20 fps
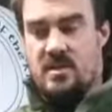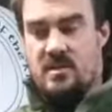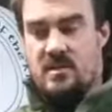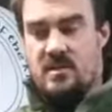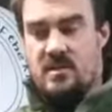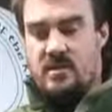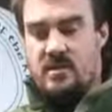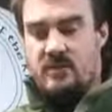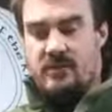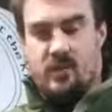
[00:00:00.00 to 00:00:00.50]

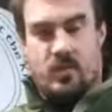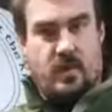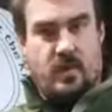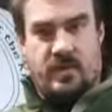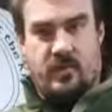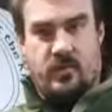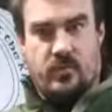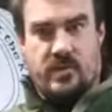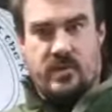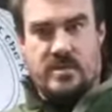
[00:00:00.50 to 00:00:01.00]
For whatever
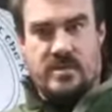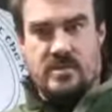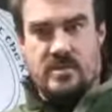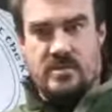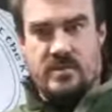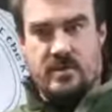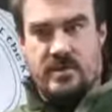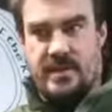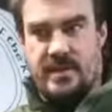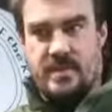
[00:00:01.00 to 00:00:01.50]
reason, their
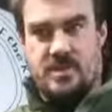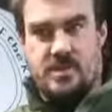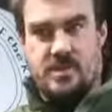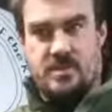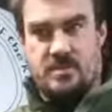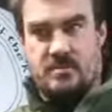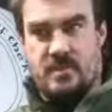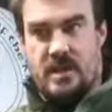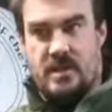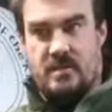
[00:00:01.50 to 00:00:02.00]
intentions
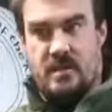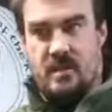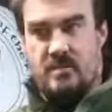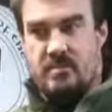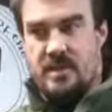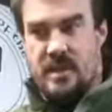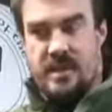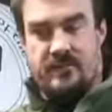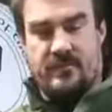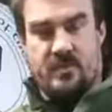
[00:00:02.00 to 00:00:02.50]
may be
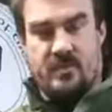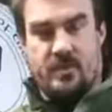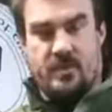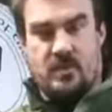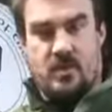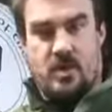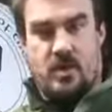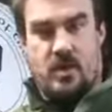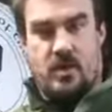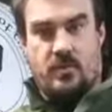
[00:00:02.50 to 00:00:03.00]
benevolent
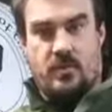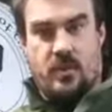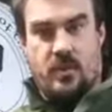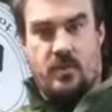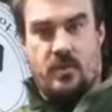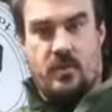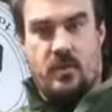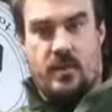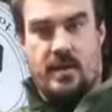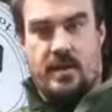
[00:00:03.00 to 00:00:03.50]
or
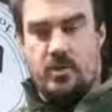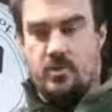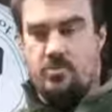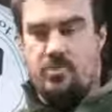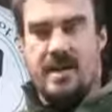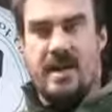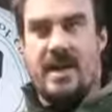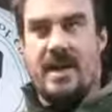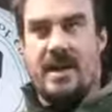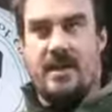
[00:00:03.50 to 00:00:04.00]
otherwise, or
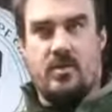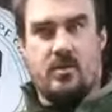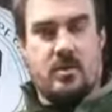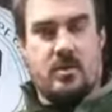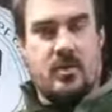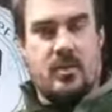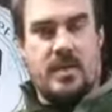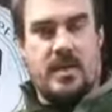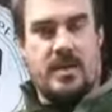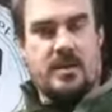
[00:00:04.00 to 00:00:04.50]
benign or
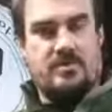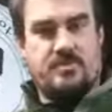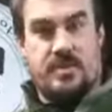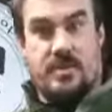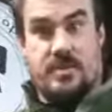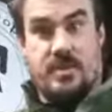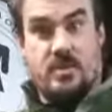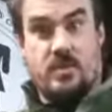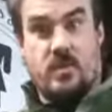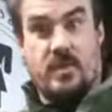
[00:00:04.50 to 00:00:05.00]
otherwise, but you
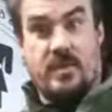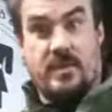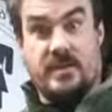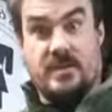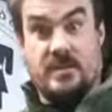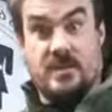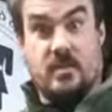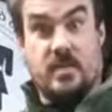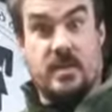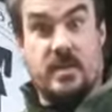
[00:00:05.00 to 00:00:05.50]
know what? They still
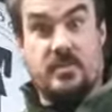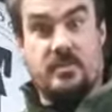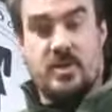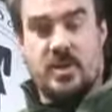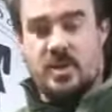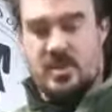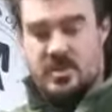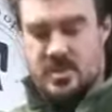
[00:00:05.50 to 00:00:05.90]
want to come talk to you.